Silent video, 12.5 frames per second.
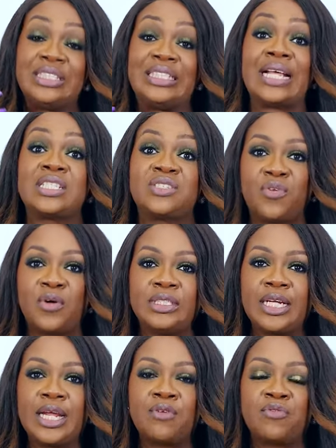debt
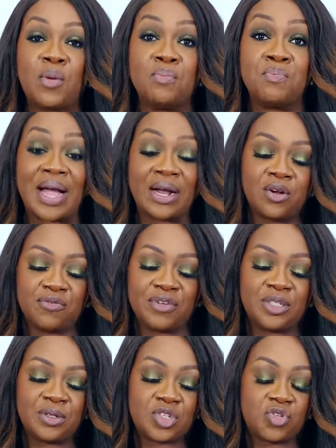funding from Bank of
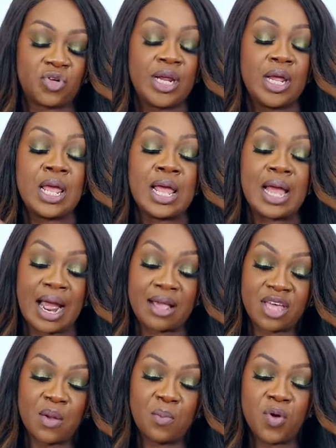Industry, I
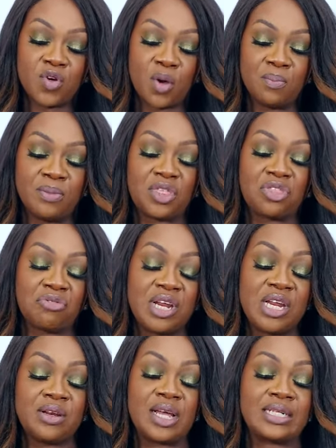then put number
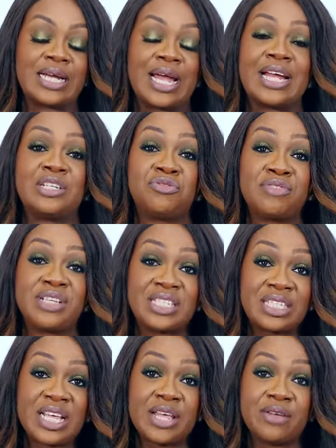three that I had
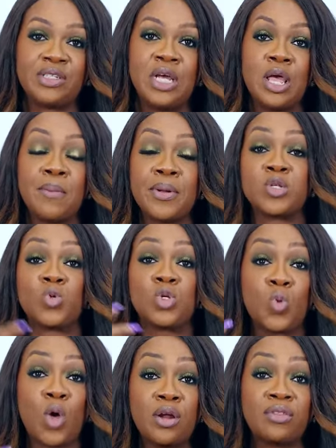received because
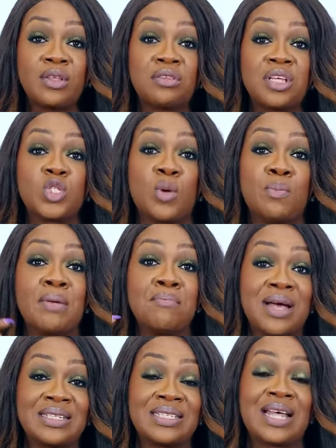was one of the things on my
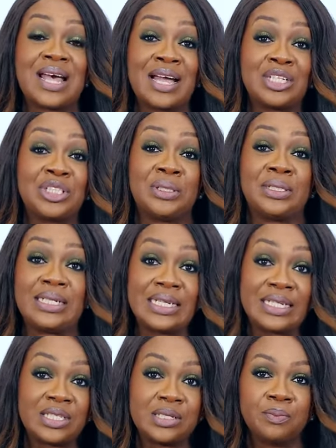master action
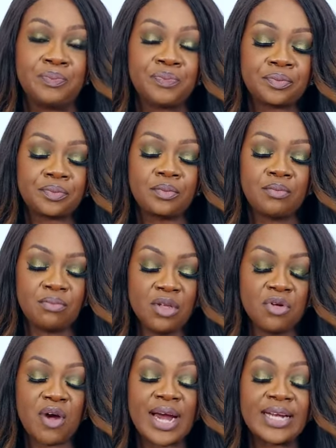list
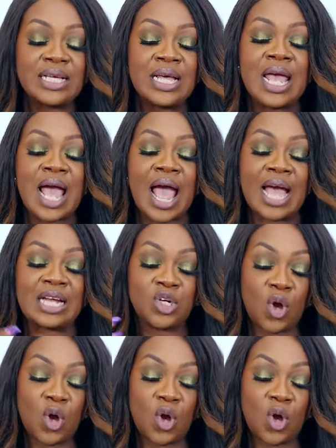right? I had